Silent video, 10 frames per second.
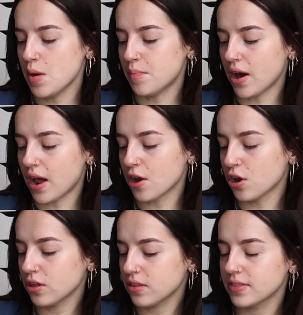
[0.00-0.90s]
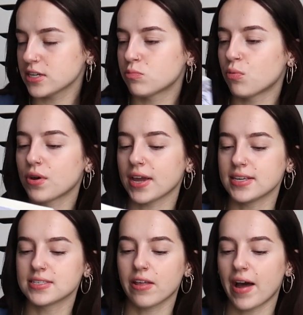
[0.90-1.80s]
But I heard that this book
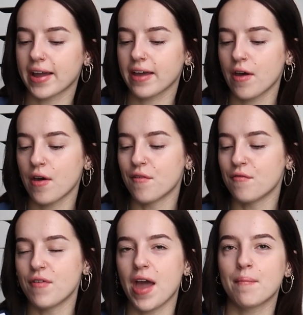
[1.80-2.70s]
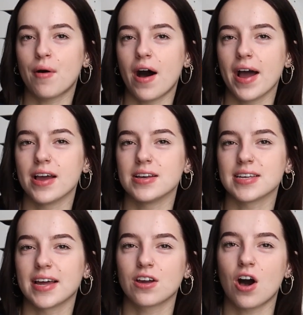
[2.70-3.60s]
is like vampires
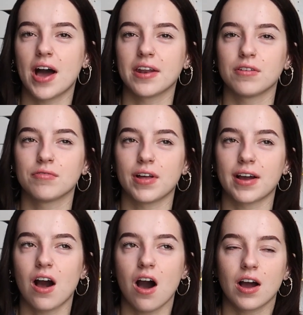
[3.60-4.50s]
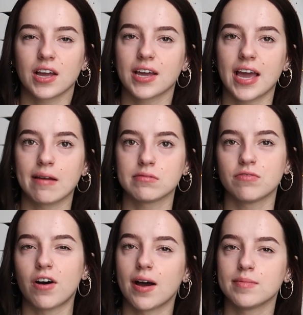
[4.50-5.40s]
and kind of like Hunger Games
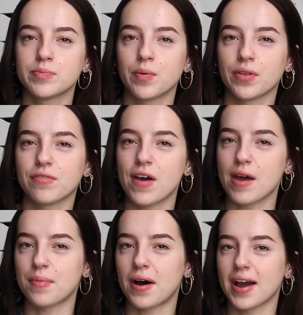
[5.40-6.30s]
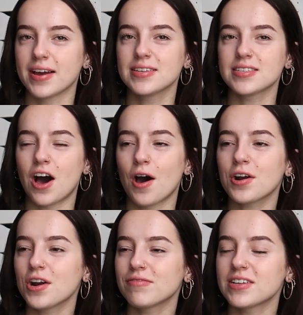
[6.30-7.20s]
vibes, but with vampires. I
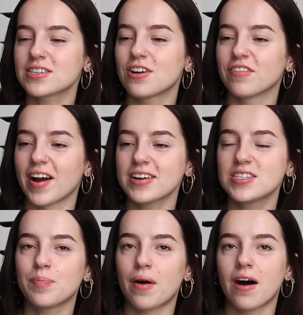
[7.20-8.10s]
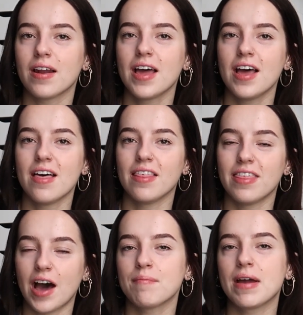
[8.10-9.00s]
don't know if that's correct, but
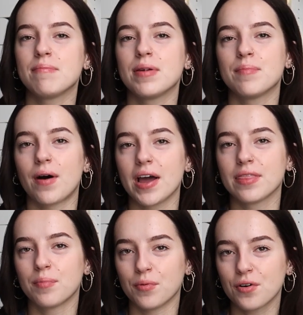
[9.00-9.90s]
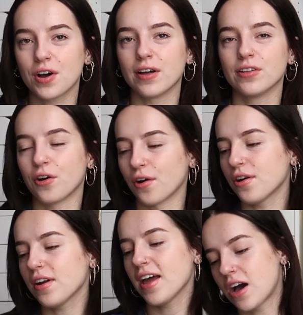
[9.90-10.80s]
that made me buy the book
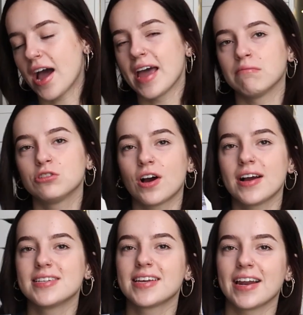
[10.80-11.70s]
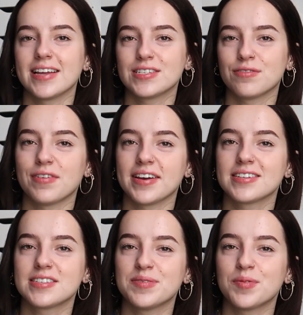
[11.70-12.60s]
alone. I am trying to get into
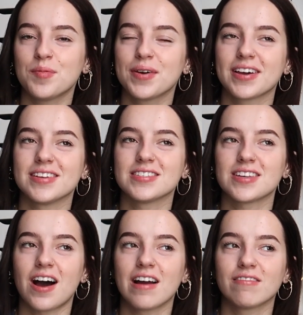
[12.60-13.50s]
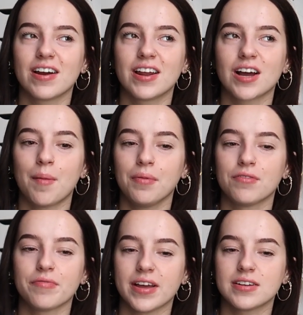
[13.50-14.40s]
fantasy more because I read a couple
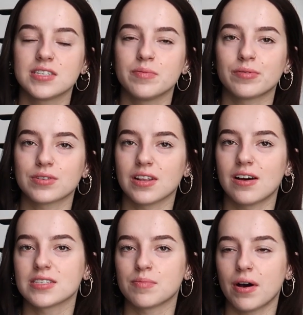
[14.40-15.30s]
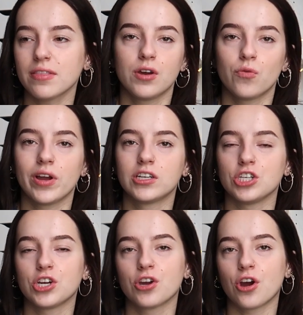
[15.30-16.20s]
of fantasy books last month, which
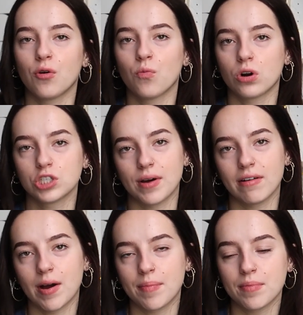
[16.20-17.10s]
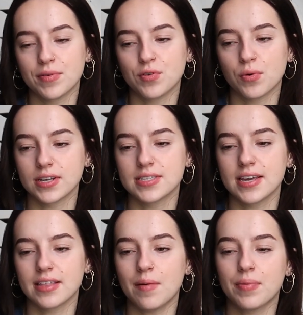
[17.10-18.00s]
you can go watch my wrap up if you want to
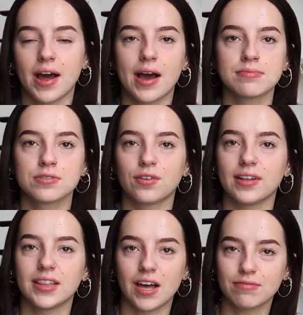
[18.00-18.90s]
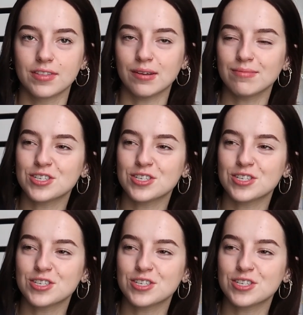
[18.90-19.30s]
see that, but I absolutely love them.